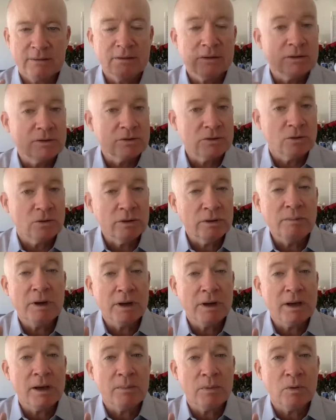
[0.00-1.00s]
There's only been
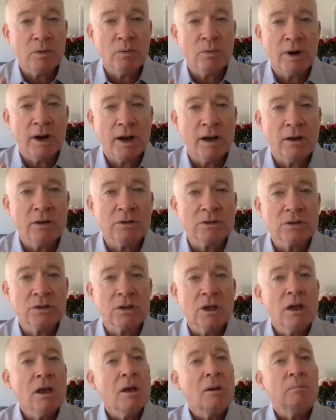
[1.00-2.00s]
a couple rounds,
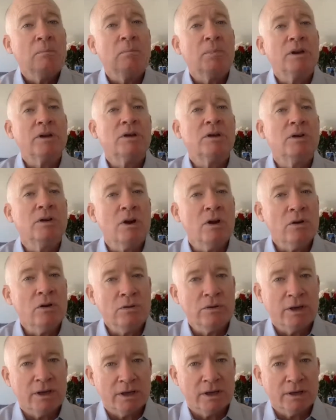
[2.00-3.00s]
but
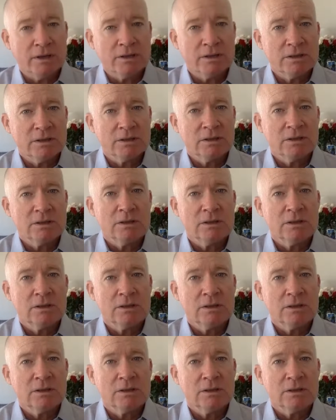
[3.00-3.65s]
notice,